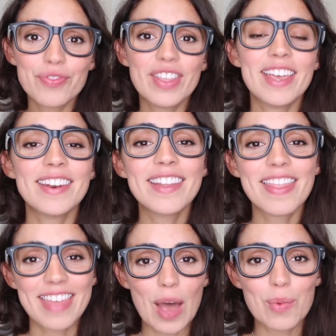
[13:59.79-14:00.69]
then
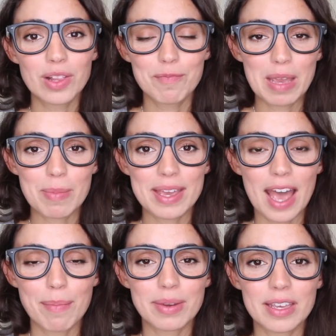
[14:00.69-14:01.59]
that will have made me
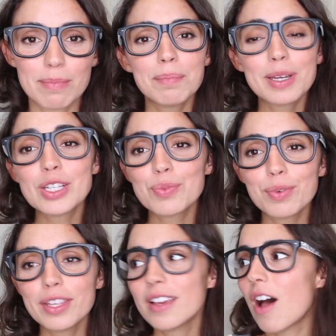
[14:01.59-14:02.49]
happy. Because
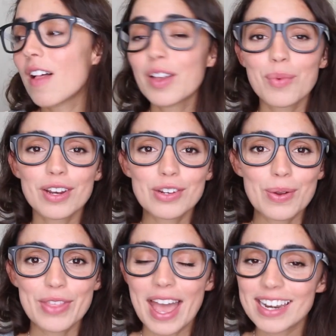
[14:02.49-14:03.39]
really all I want to do at the